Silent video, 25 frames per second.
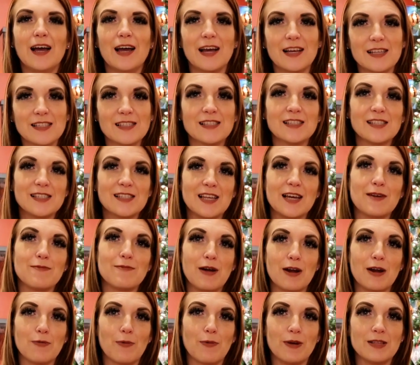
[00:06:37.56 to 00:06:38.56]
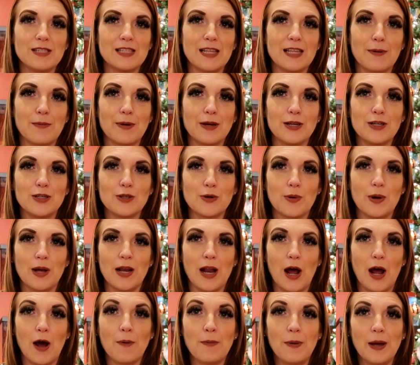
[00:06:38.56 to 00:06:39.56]
isn't the same red onesie that I'm going to show you
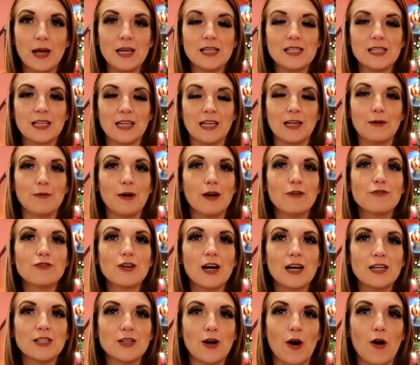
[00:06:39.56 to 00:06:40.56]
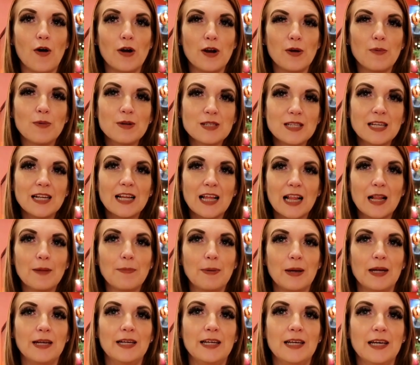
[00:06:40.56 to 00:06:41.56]
now. Basically, when I tried it on, it was a little
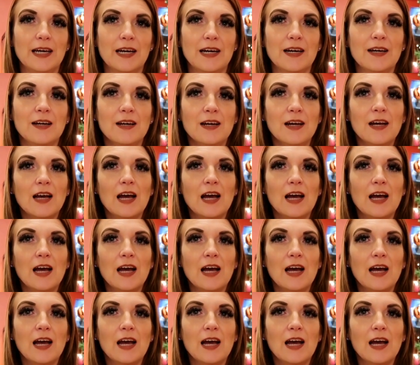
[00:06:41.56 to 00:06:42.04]
bit near.